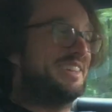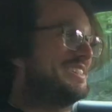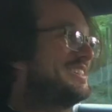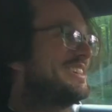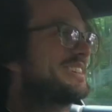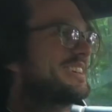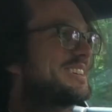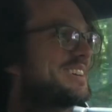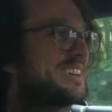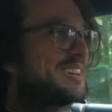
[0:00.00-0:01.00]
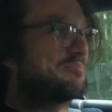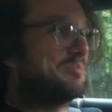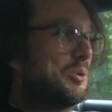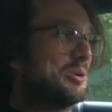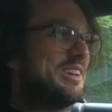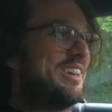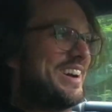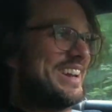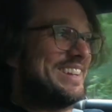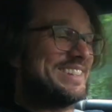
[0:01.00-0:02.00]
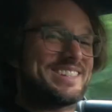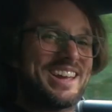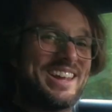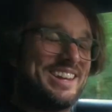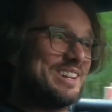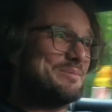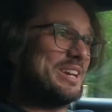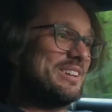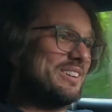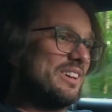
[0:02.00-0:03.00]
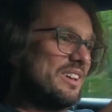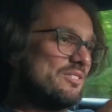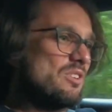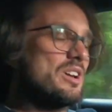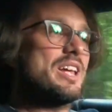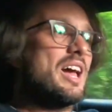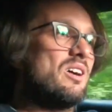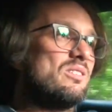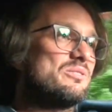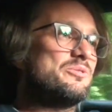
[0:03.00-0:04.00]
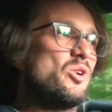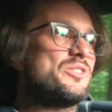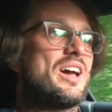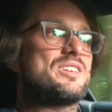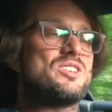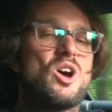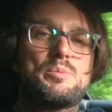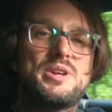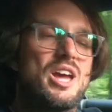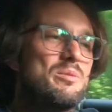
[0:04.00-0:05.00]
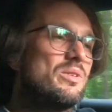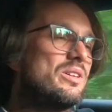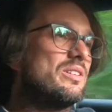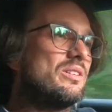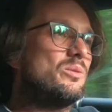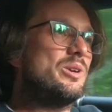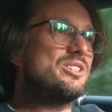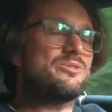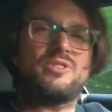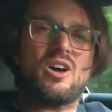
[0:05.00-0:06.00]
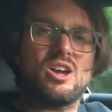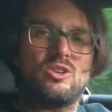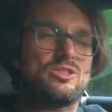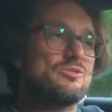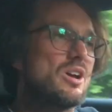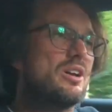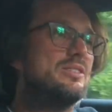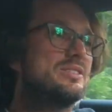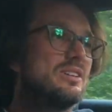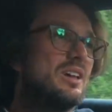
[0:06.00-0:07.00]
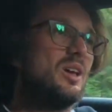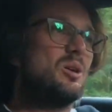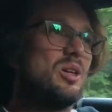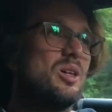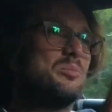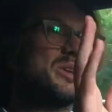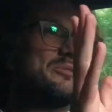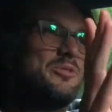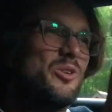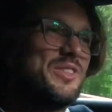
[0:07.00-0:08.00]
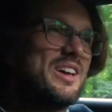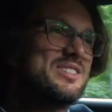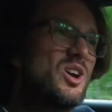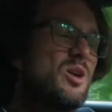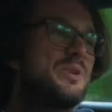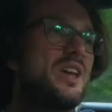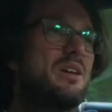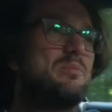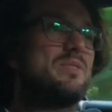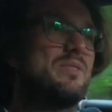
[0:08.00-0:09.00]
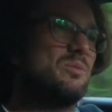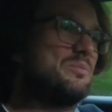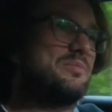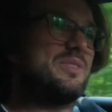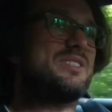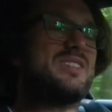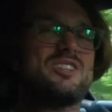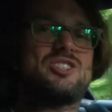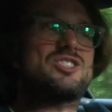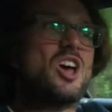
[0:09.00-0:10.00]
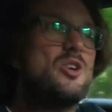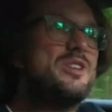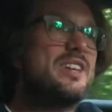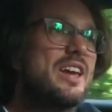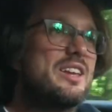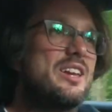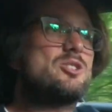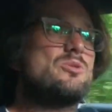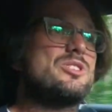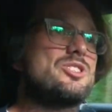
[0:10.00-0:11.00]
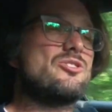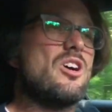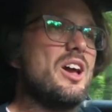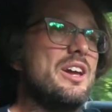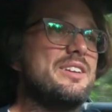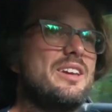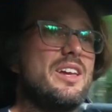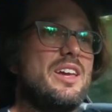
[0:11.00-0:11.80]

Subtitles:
is just borderline insane. I mean, right now, 4,000 RPM, we just fly along the road. But at 4,000 RPM, this thing's just only getting into its stride.